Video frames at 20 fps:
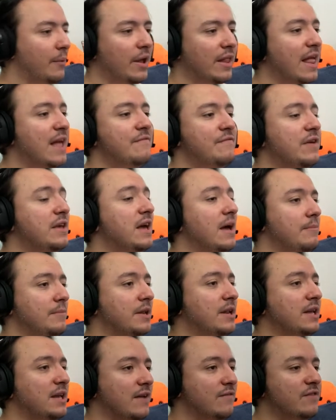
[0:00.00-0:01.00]
Well, I think
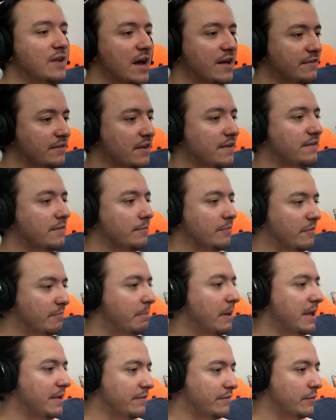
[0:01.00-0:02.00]
I'm gonna give Natsuki some
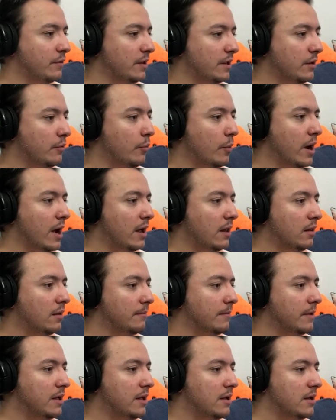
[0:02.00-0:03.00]
space for a little
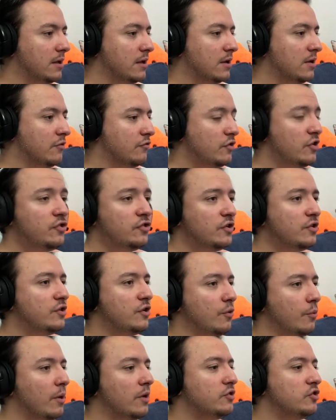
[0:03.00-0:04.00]
while. She
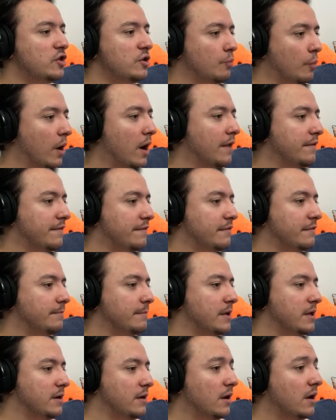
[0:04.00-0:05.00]
should do what she
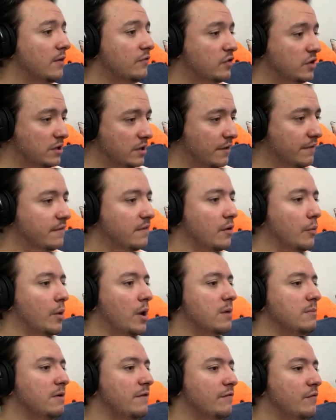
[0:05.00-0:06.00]
wants. And if she does still
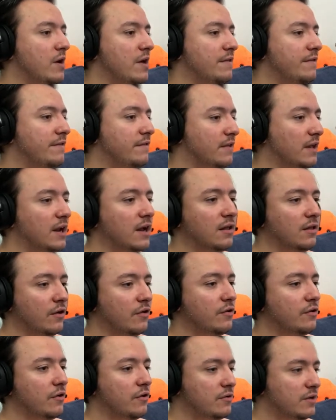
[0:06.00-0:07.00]
want to be friends, then I'll
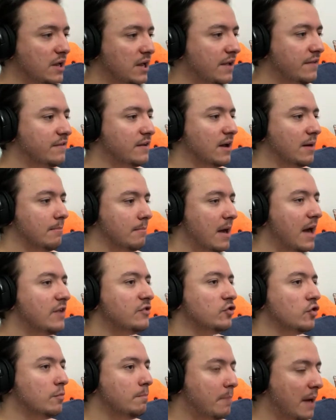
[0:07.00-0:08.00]
learn her needs and I'll
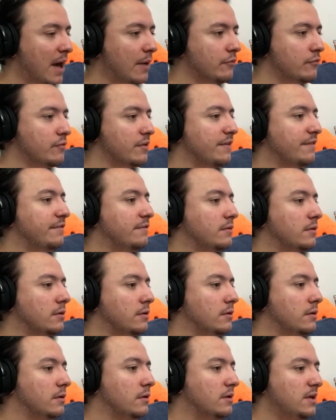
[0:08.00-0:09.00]
match her boundaries.
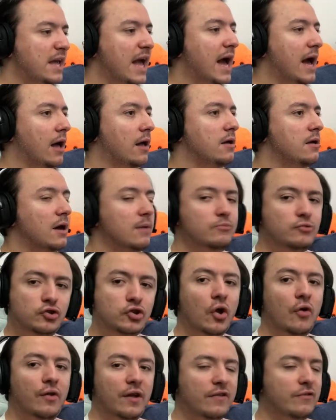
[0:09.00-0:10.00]
Yeah, I'm
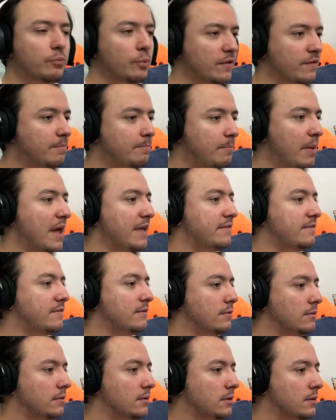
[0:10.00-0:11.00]
sure that's what's
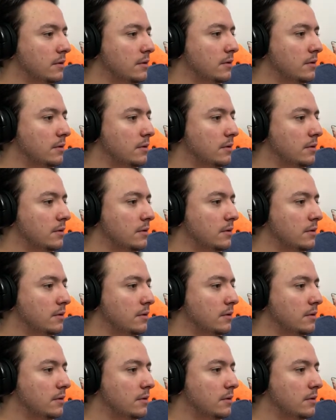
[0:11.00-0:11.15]
best.